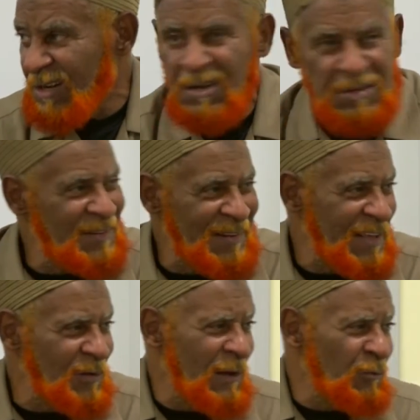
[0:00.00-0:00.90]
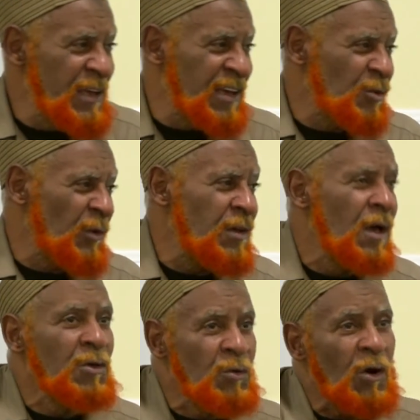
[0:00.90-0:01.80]
Come get her weekend away.
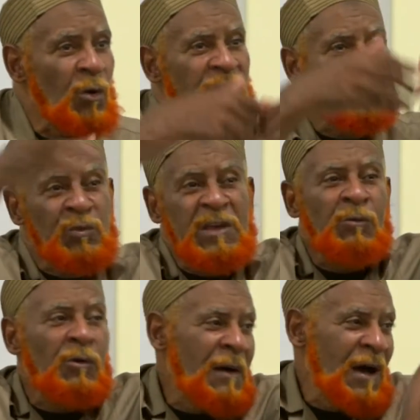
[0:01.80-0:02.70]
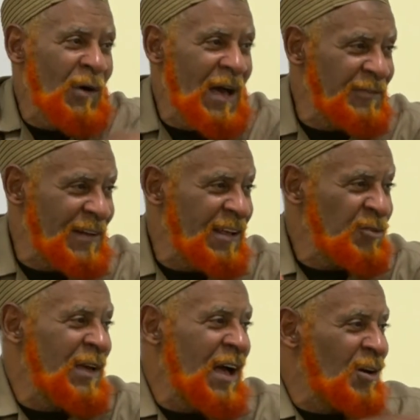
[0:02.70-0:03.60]
You go away this weekend with my wife, and
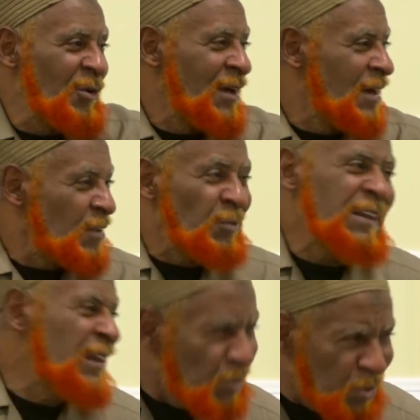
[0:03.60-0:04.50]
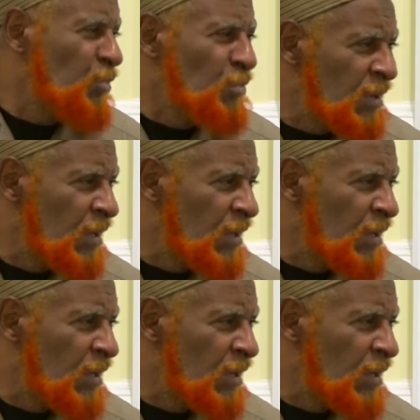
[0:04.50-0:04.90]
next week I go. That's what they do.